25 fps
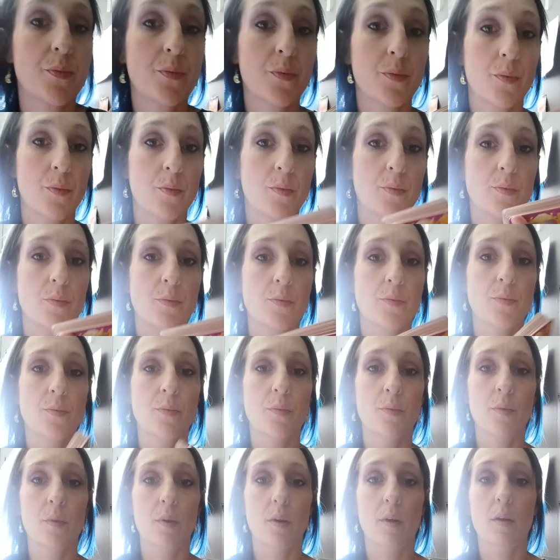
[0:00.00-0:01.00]

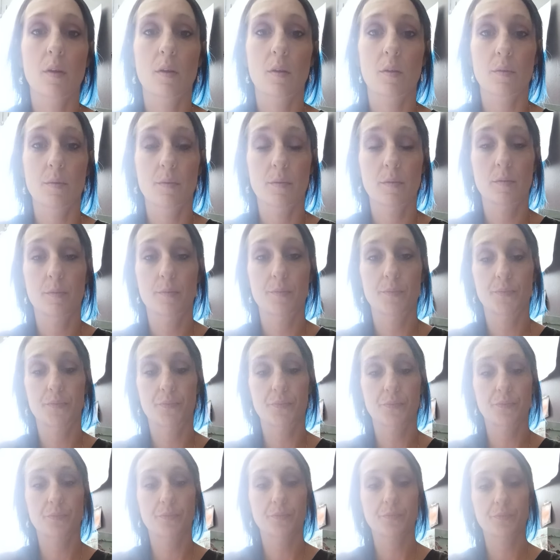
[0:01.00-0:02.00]

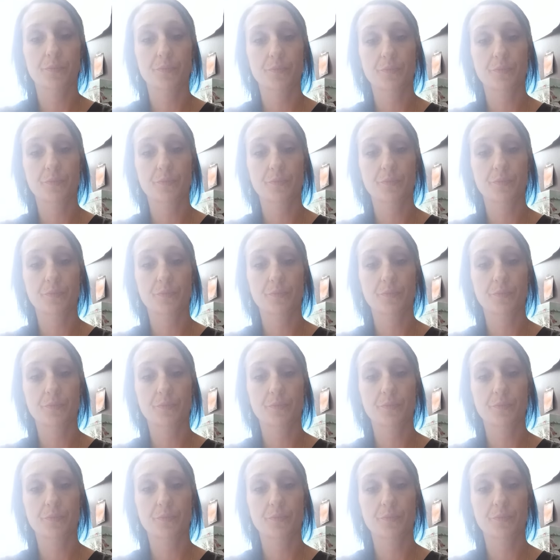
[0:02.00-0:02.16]
(no one is talking)